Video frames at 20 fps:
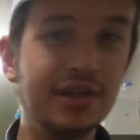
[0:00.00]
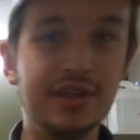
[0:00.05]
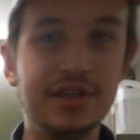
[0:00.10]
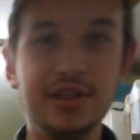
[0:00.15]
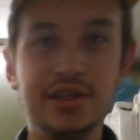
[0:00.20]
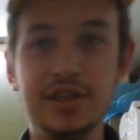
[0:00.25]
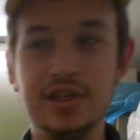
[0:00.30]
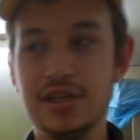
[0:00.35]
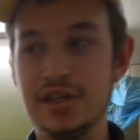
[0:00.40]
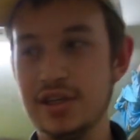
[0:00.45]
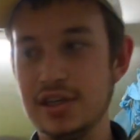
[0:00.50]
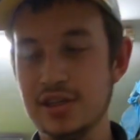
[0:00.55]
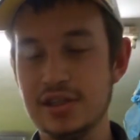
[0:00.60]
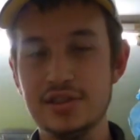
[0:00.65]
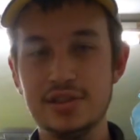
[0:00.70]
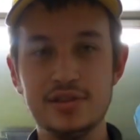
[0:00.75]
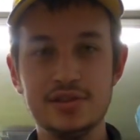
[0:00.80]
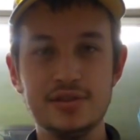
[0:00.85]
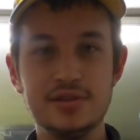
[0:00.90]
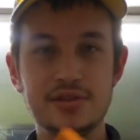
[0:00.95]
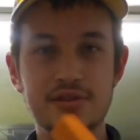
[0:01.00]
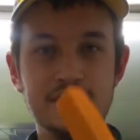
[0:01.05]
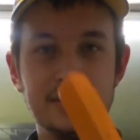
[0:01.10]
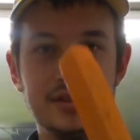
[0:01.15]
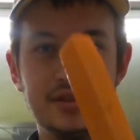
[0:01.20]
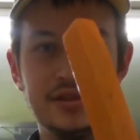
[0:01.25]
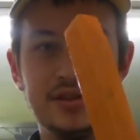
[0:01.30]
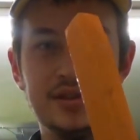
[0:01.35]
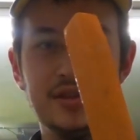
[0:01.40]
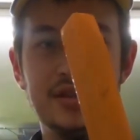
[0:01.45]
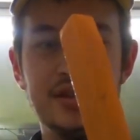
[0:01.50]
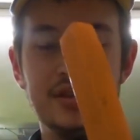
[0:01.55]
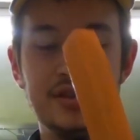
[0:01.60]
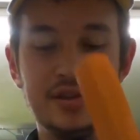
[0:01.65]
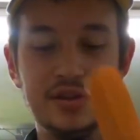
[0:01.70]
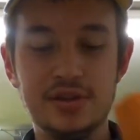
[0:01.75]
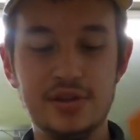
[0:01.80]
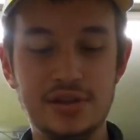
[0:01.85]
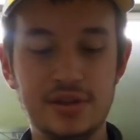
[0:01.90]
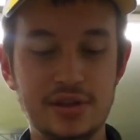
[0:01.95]
I need to connect
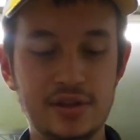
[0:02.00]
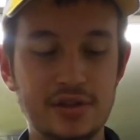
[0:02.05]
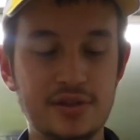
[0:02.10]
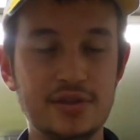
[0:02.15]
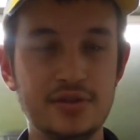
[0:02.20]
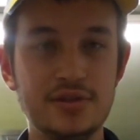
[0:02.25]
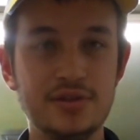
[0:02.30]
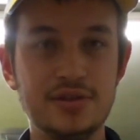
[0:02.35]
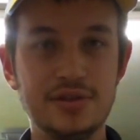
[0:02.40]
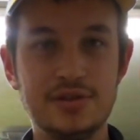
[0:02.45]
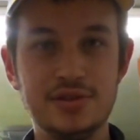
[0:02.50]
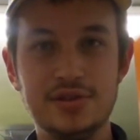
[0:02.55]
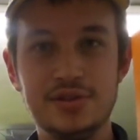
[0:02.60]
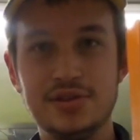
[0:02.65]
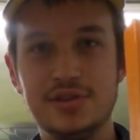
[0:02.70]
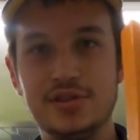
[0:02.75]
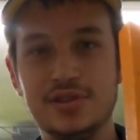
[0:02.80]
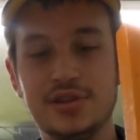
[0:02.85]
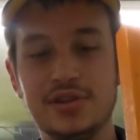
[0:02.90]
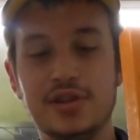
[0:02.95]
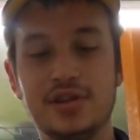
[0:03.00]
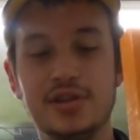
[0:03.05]
these to